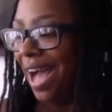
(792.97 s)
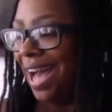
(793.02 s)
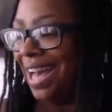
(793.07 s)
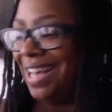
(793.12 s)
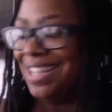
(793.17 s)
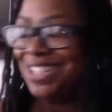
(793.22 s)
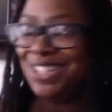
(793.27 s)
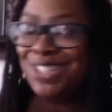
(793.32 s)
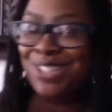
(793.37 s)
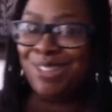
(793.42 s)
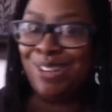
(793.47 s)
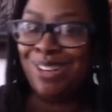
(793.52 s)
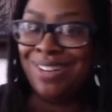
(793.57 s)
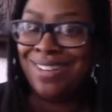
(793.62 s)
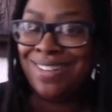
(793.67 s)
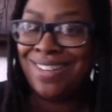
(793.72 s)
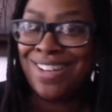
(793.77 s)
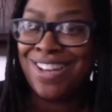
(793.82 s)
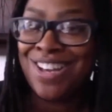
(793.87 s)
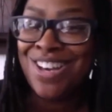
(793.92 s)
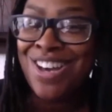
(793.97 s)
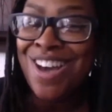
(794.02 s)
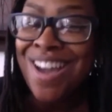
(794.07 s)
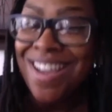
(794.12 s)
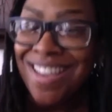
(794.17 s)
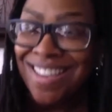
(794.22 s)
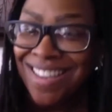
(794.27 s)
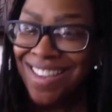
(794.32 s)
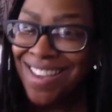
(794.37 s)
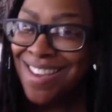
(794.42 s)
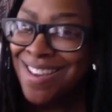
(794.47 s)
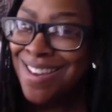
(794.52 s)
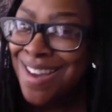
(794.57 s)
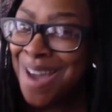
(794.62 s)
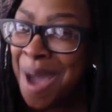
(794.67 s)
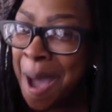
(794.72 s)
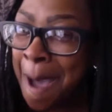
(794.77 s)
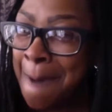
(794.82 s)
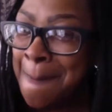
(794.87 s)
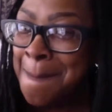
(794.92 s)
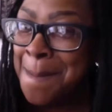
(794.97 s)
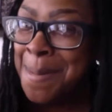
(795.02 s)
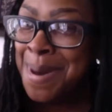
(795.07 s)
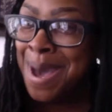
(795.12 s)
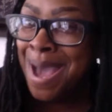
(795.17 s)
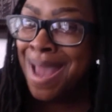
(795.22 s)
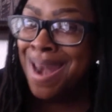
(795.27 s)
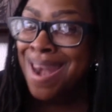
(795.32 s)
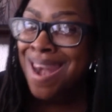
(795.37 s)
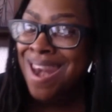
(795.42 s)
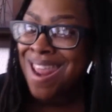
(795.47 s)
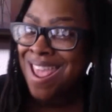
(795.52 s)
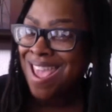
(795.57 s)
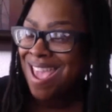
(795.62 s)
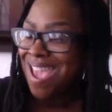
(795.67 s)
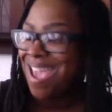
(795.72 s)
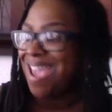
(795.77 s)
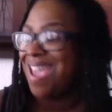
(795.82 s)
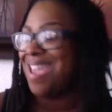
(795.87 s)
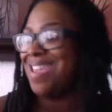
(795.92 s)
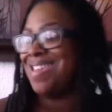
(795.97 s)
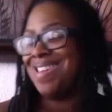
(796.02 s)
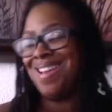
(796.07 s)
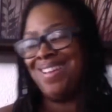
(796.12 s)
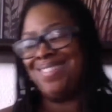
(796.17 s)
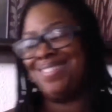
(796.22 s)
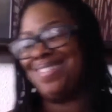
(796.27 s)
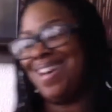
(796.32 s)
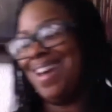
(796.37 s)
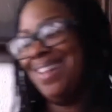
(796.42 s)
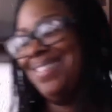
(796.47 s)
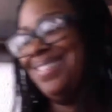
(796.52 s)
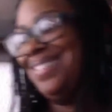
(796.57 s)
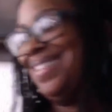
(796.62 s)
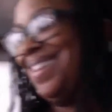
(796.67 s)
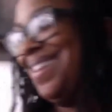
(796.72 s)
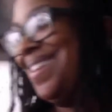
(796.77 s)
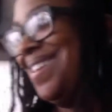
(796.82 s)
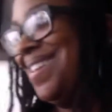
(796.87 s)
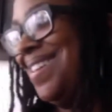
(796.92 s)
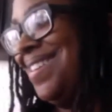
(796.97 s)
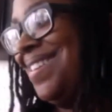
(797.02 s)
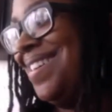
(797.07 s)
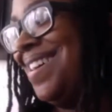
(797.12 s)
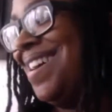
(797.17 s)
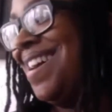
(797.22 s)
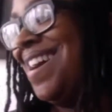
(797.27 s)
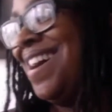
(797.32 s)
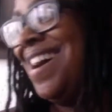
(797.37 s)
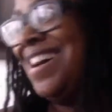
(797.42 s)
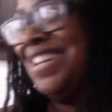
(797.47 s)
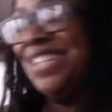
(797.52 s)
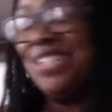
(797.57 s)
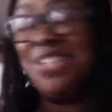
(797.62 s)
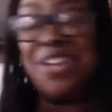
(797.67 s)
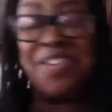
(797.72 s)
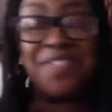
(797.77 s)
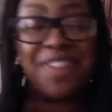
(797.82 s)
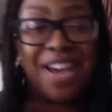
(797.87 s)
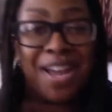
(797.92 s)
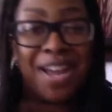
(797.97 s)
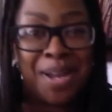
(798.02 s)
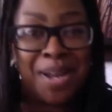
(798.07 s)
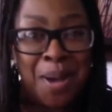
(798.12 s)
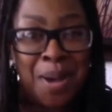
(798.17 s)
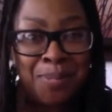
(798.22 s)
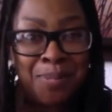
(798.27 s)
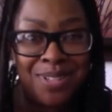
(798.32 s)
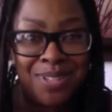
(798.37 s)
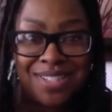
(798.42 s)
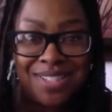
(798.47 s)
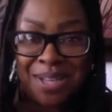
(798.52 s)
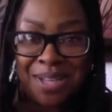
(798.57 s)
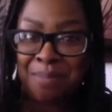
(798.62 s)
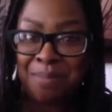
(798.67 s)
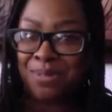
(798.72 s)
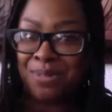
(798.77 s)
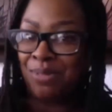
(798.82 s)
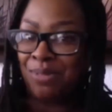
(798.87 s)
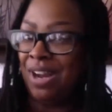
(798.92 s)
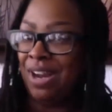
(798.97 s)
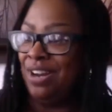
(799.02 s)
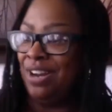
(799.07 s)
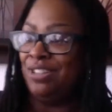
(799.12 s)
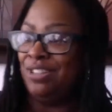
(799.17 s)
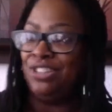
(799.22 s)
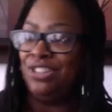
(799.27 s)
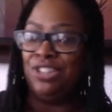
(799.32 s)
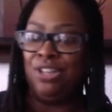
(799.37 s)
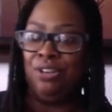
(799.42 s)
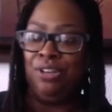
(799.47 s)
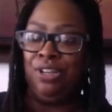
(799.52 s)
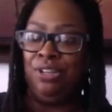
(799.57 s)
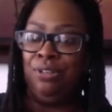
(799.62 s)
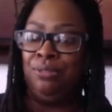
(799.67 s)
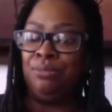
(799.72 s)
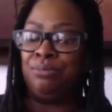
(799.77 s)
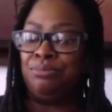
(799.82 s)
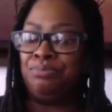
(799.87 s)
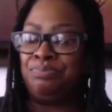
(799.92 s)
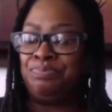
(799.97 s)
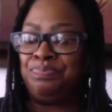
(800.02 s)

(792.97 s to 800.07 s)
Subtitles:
I started a cookie company. Yes, I did. So I've got a couple of samples right here to show you.